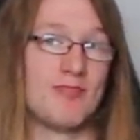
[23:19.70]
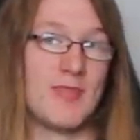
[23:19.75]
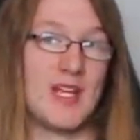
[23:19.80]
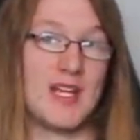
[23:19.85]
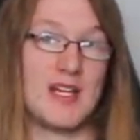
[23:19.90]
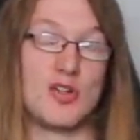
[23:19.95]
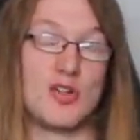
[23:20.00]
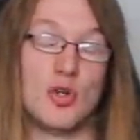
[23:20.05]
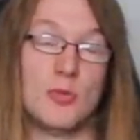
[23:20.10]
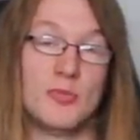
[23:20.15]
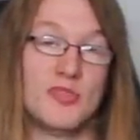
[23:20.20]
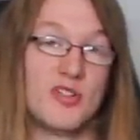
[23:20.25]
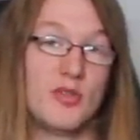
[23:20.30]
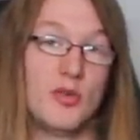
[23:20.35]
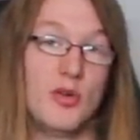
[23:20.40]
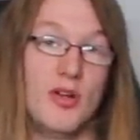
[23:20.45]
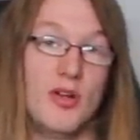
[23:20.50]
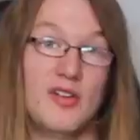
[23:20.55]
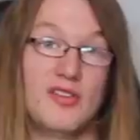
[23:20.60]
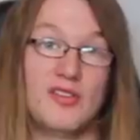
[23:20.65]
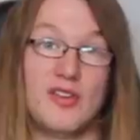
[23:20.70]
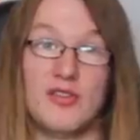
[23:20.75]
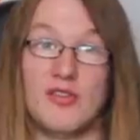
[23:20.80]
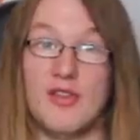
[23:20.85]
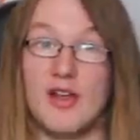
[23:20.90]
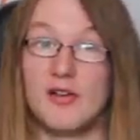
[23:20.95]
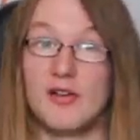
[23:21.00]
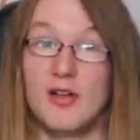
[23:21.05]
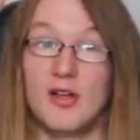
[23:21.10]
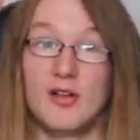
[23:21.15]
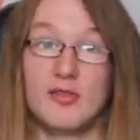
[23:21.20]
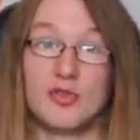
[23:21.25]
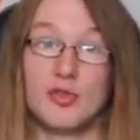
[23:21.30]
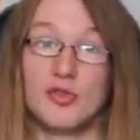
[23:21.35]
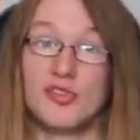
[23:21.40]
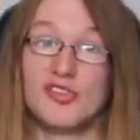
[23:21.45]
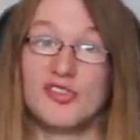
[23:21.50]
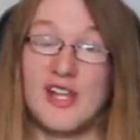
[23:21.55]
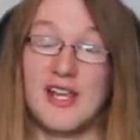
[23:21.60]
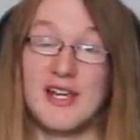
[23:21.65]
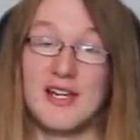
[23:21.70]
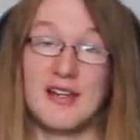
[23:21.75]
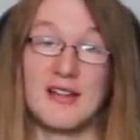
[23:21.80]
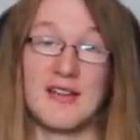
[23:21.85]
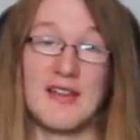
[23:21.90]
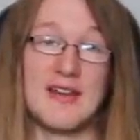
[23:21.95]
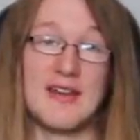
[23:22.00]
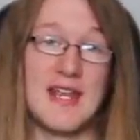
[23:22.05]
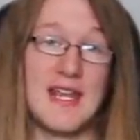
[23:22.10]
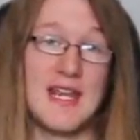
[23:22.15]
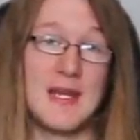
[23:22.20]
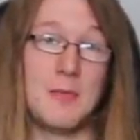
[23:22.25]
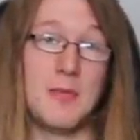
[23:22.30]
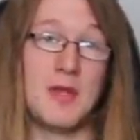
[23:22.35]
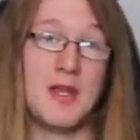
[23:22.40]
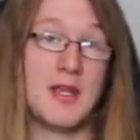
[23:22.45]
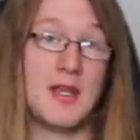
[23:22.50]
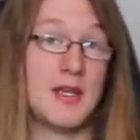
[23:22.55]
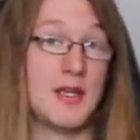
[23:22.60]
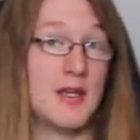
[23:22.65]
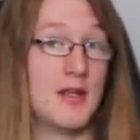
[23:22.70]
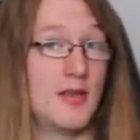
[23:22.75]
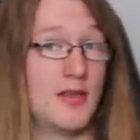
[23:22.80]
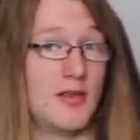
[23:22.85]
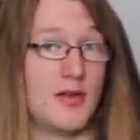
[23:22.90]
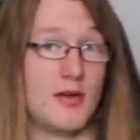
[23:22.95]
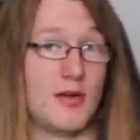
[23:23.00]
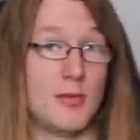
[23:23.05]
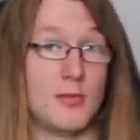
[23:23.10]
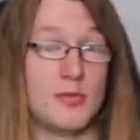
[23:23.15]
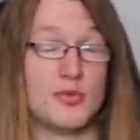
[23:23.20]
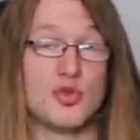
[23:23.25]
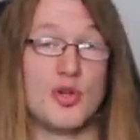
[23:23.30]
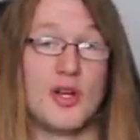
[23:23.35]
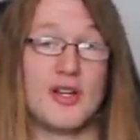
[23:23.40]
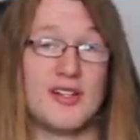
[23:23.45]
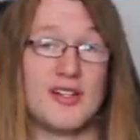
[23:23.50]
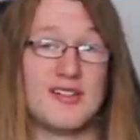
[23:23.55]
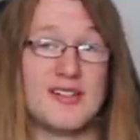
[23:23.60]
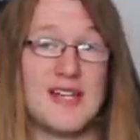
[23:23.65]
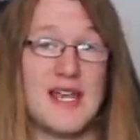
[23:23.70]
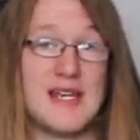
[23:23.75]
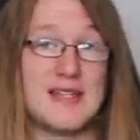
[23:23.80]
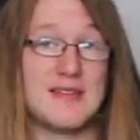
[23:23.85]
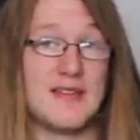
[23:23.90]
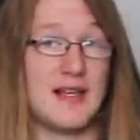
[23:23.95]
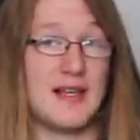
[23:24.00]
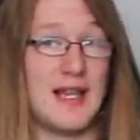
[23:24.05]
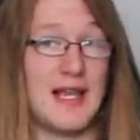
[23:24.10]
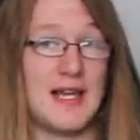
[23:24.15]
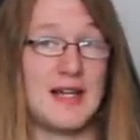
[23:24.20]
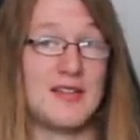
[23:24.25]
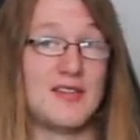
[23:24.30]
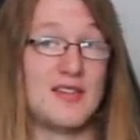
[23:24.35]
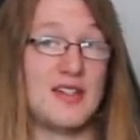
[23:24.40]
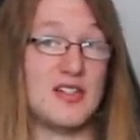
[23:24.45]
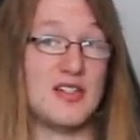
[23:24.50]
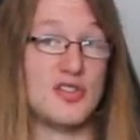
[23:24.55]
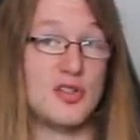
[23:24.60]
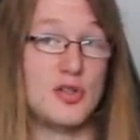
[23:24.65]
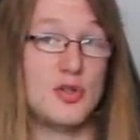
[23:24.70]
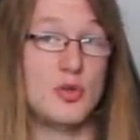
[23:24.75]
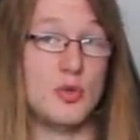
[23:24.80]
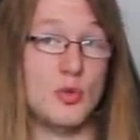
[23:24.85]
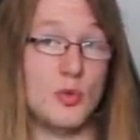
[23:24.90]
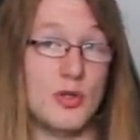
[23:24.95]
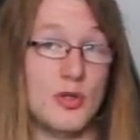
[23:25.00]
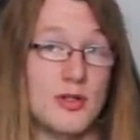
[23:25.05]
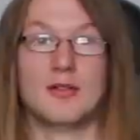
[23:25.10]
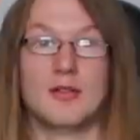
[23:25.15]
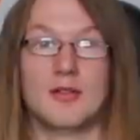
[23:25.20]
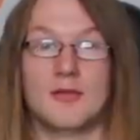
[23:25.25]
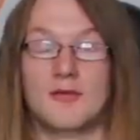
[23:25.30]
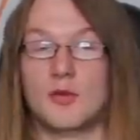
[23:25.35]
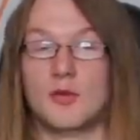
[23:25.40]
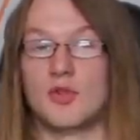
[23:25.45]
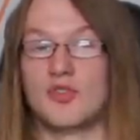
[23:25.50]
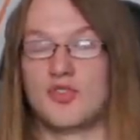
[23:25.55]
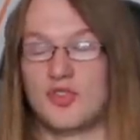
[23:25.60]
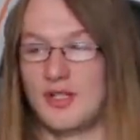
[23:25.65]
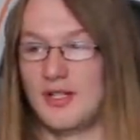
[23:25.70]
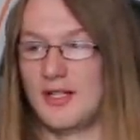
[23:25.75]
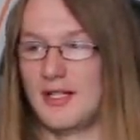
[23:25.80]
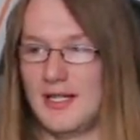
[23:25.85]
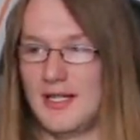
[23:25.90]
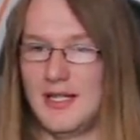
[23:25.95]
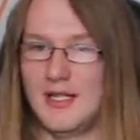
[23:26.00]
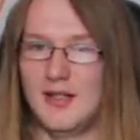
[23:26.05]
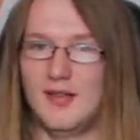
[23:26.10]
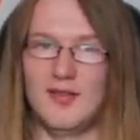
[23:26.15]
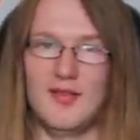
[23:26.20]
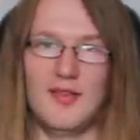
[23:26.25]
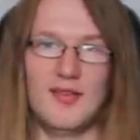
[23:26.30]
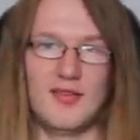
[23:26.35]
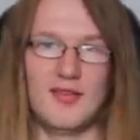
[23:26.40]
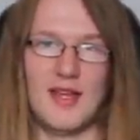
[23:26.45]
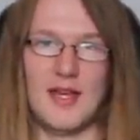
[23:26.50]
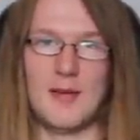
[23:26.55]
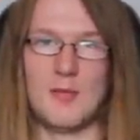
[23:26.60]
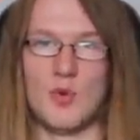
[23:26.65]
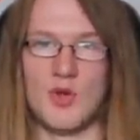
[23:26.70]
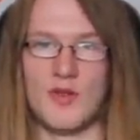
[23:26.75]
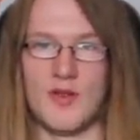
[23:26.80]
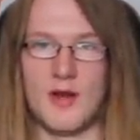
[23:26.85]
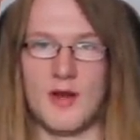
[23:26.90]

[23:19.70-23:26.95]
And it comes across that they're not just taking the name, they're trying to take the legacy too. Unfortunately, it's the same with